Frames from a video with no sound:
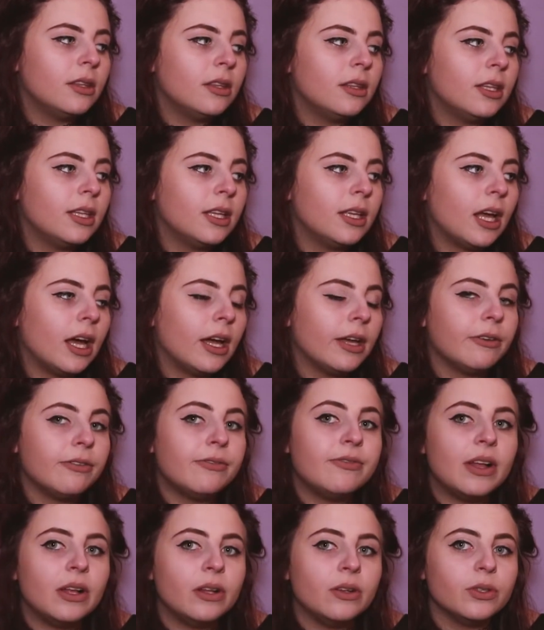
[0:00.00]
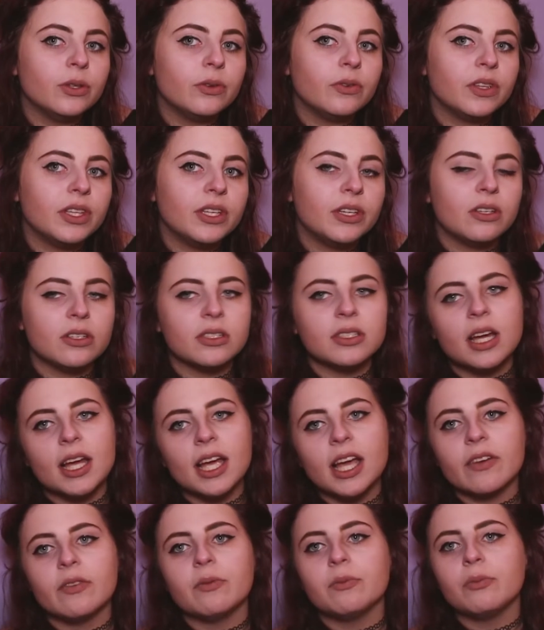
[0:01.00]
that I have felt over the years that I
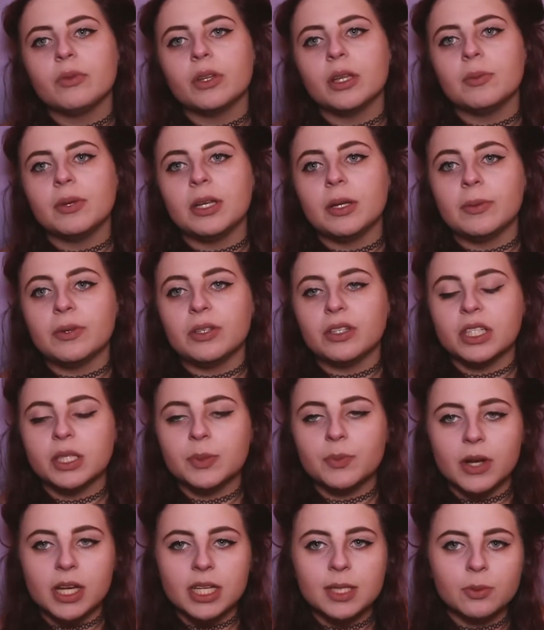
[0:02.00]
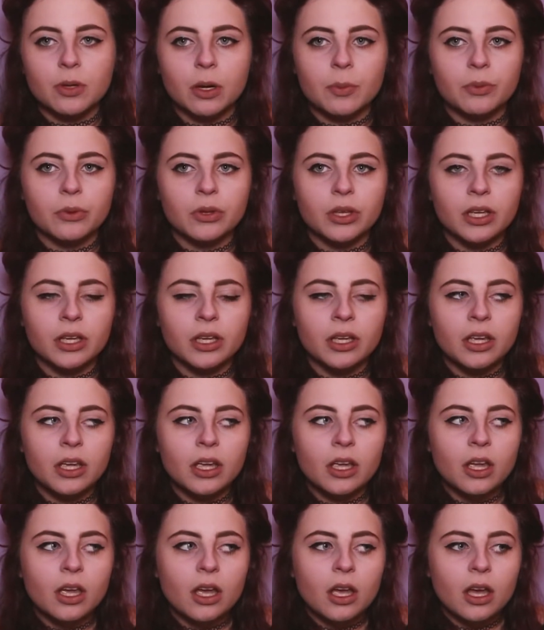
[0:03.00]
haven't really been able to express properly.
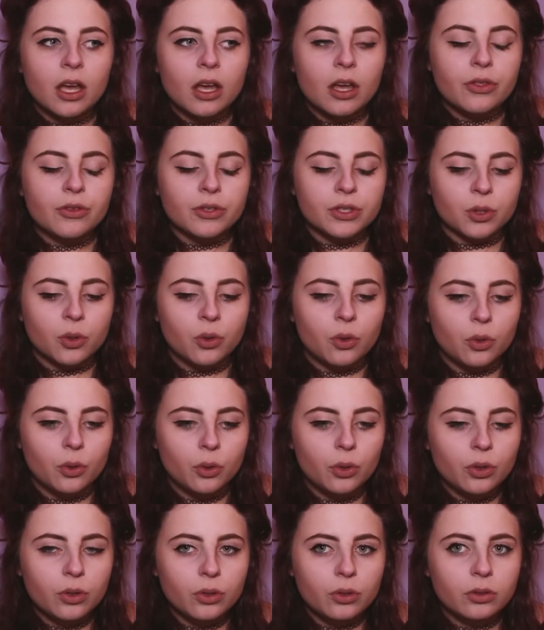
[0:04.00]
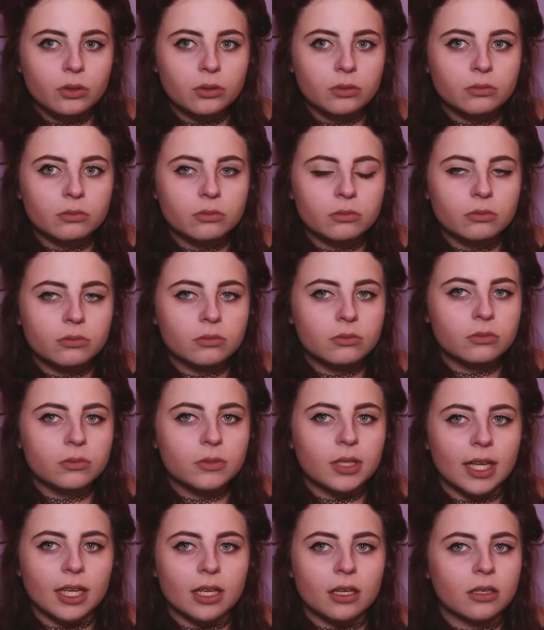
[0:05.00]
There's a whole
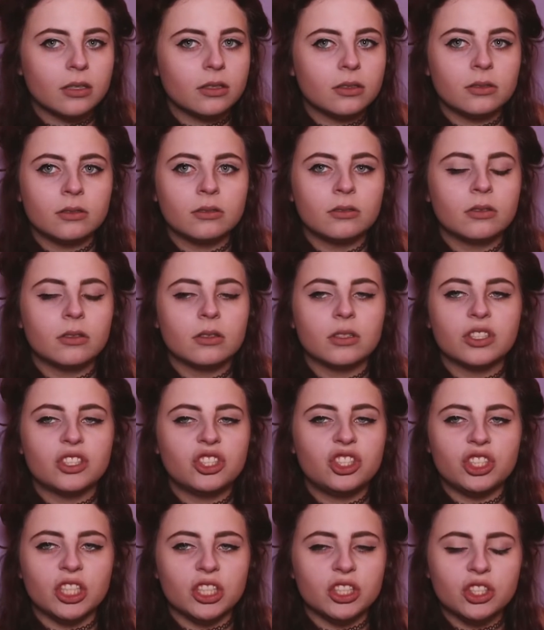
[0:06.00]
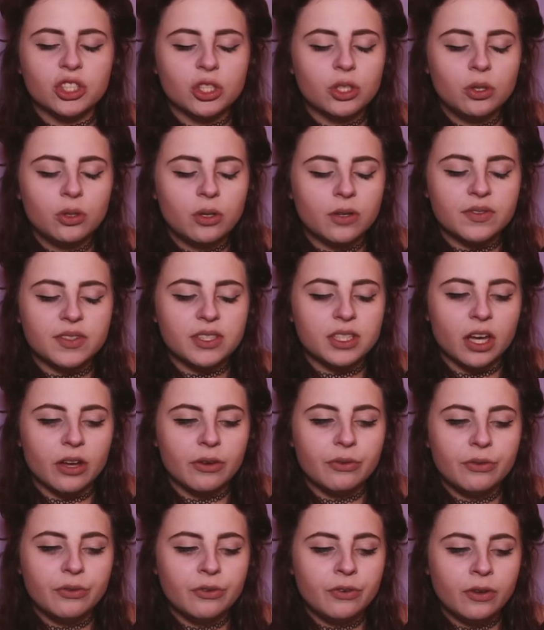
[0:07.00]
like shit show of
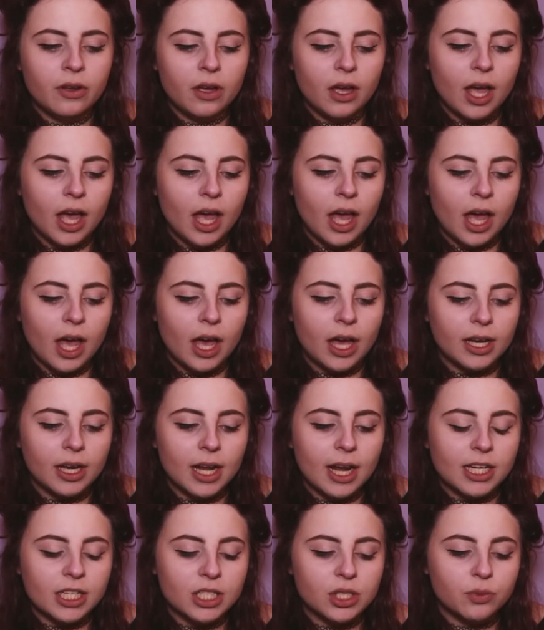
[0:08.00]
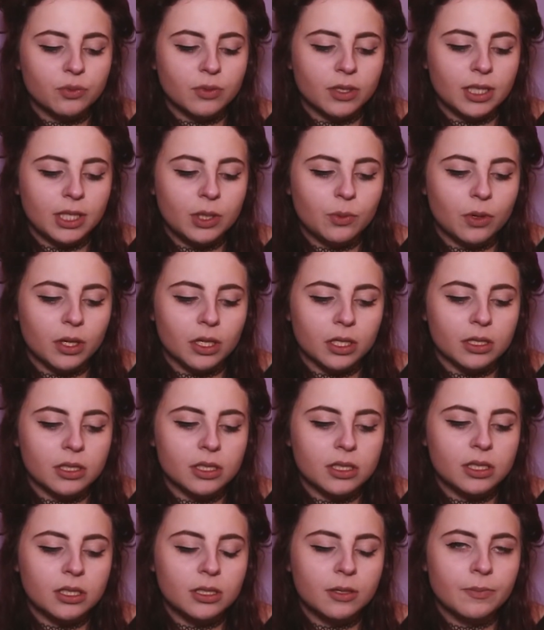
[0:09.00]
stuff and I just really
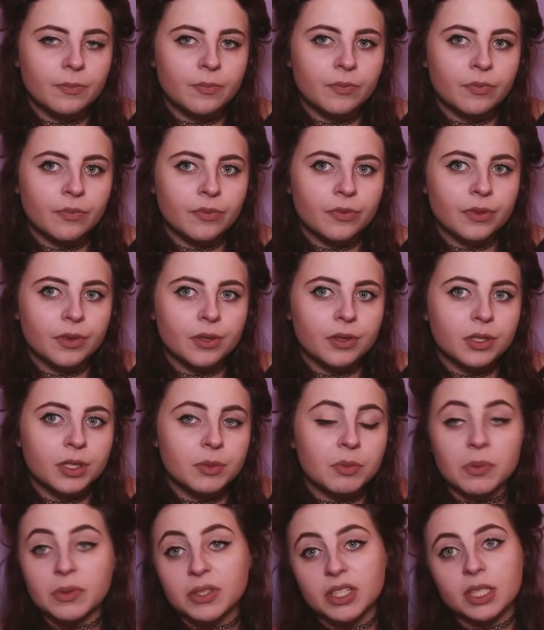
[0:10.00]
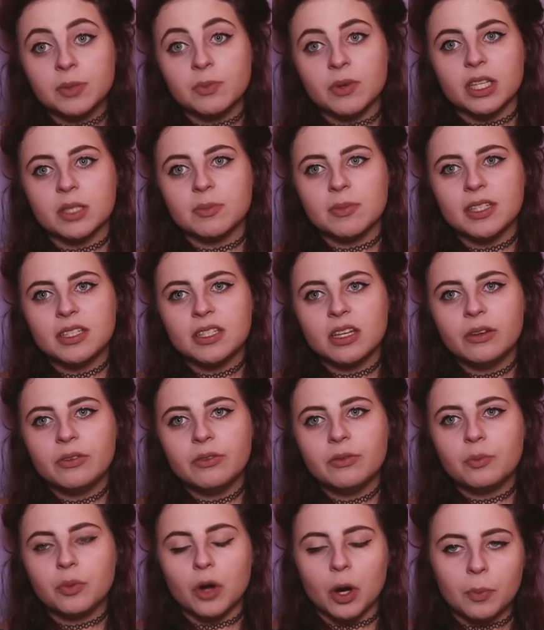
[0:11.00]
want to be able to express
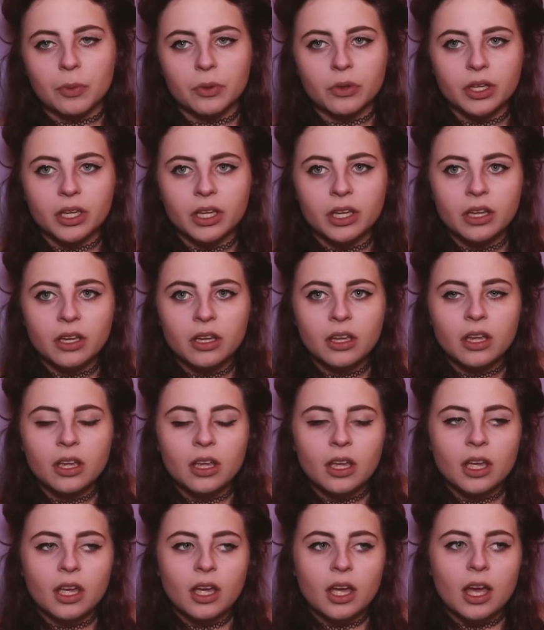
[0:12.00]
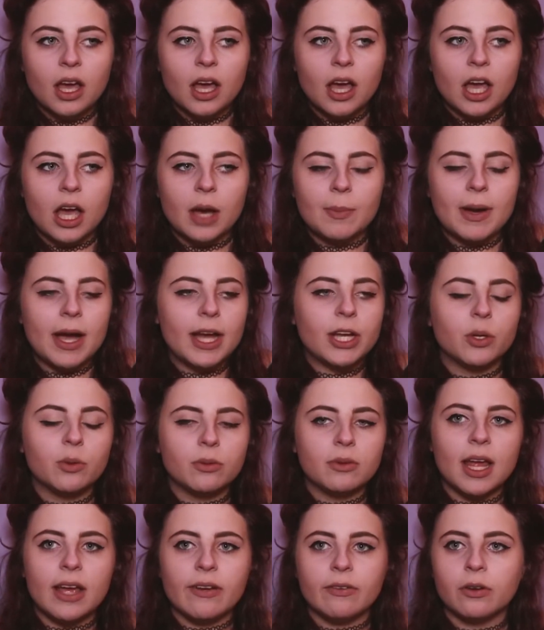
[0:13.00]
myself properly. I
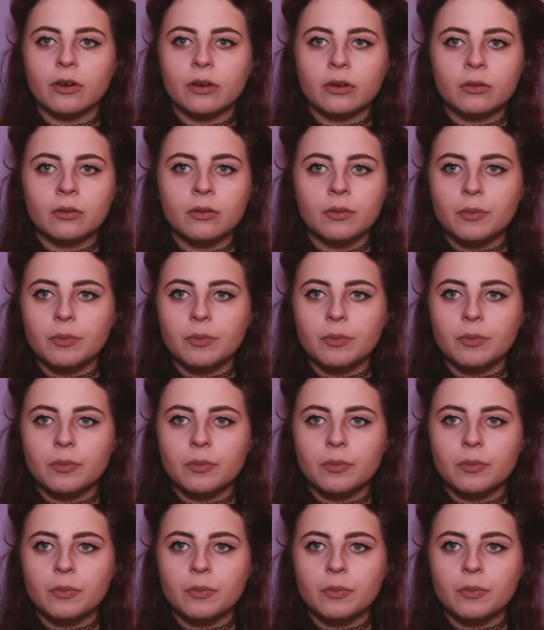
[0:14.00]
don't ever